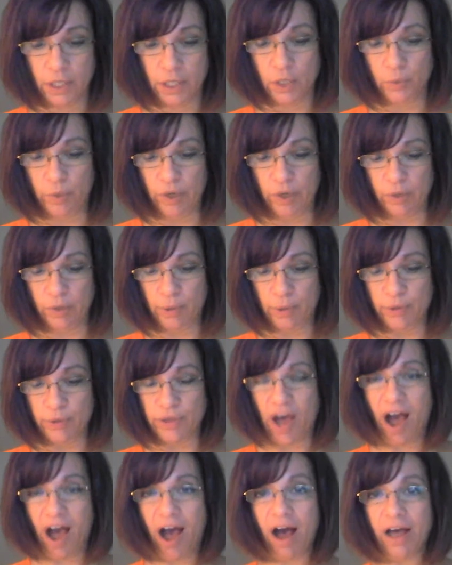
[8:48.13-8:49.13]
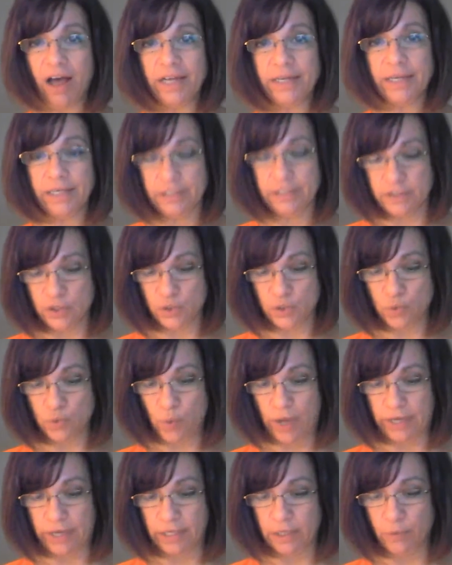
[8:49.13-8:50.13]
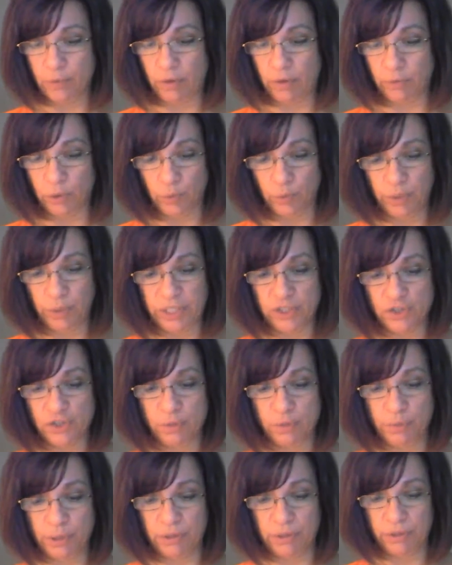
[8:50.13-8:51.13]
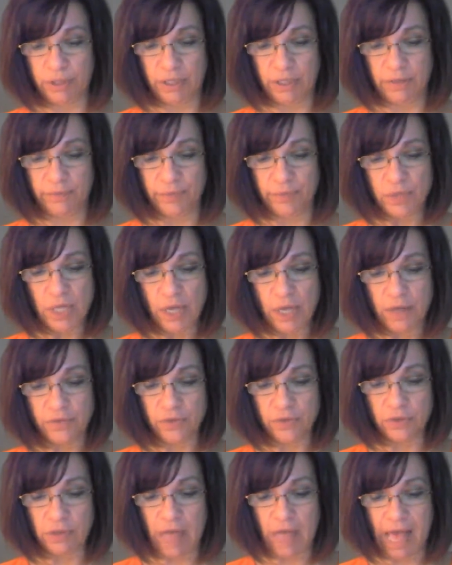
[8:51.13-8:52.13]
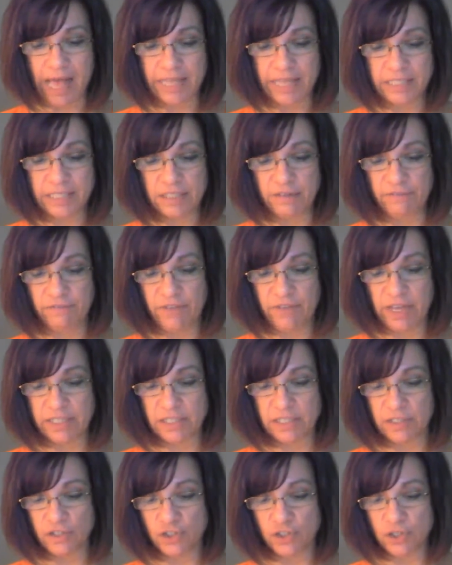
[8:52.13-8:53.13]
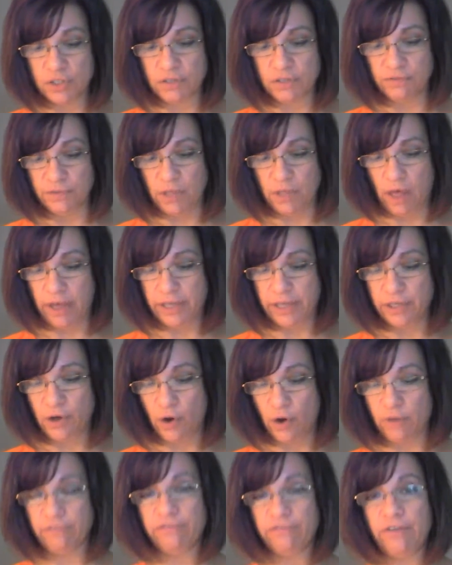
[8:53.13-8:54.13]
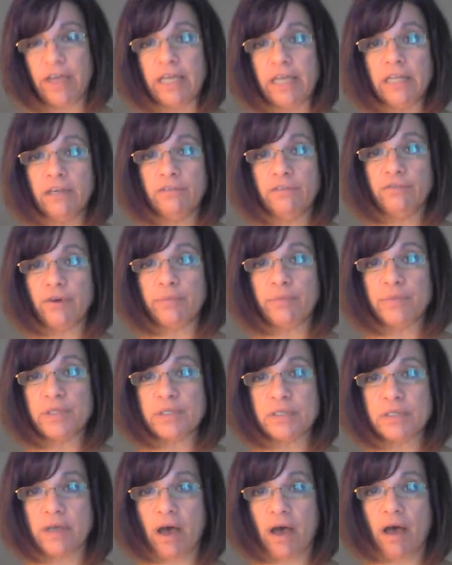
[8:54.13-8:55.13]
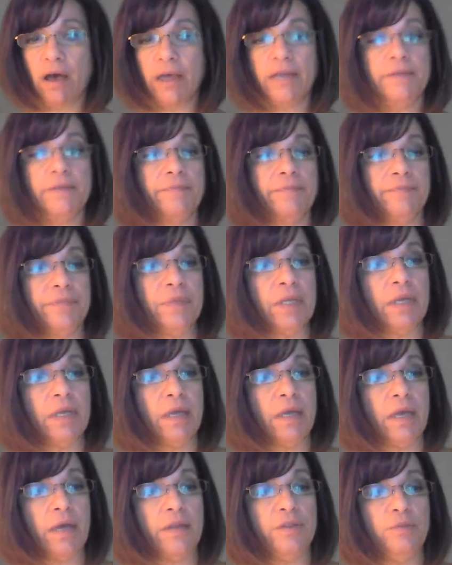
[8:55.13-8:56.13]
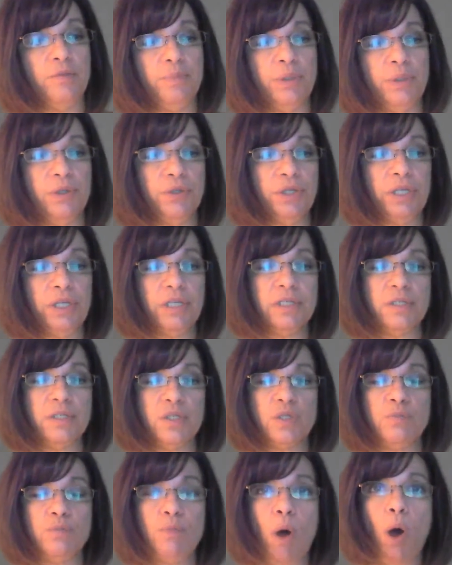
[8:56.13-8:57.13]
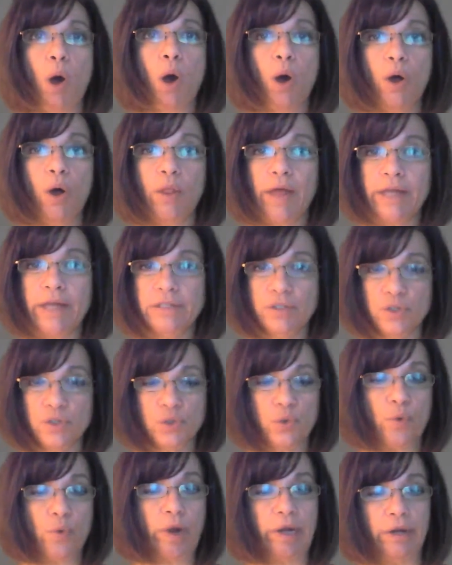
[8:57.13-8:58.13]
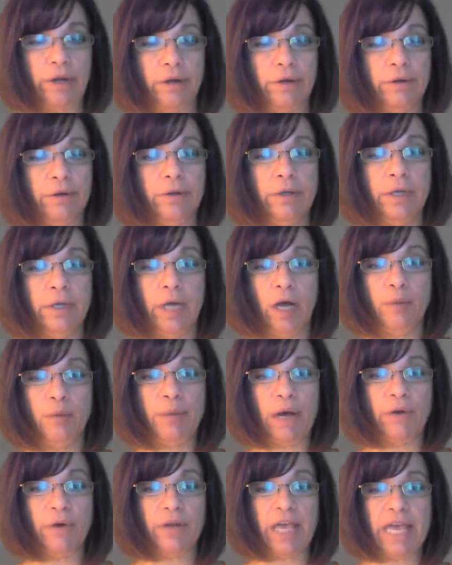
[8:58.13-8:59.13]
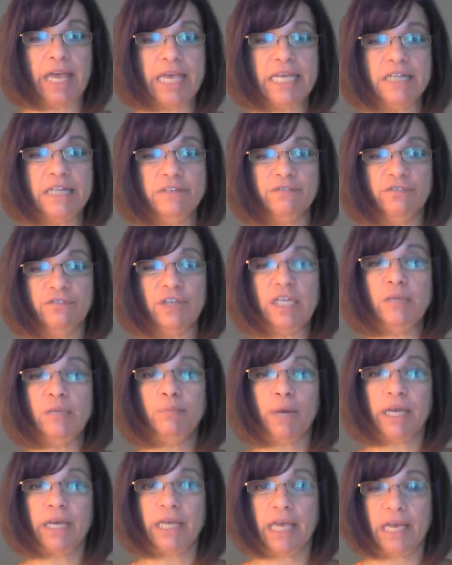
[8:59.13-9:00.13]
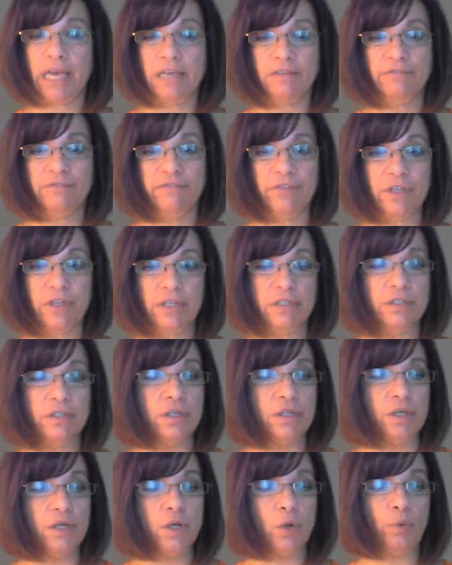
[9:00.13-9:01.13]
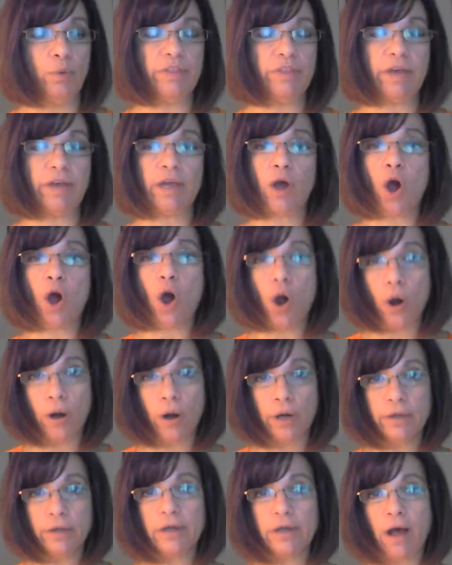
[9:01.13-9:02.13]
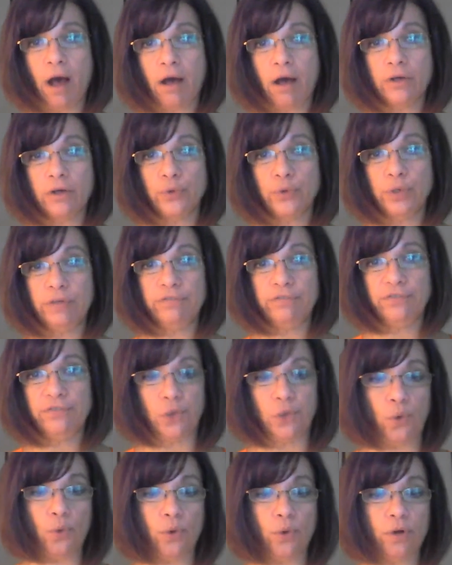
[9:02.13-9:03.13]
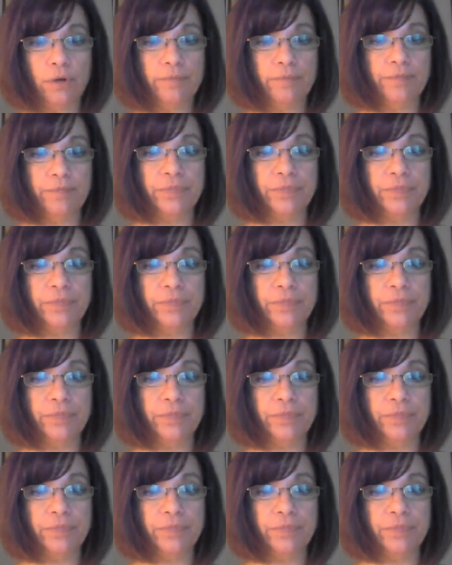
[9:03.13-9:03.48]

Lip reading: We are both hot and sweaty when we reach the building. The last vestiges of light are fading from the sky. The building is small and square, about 8 feet by 8 feet, with a hard concrete floor.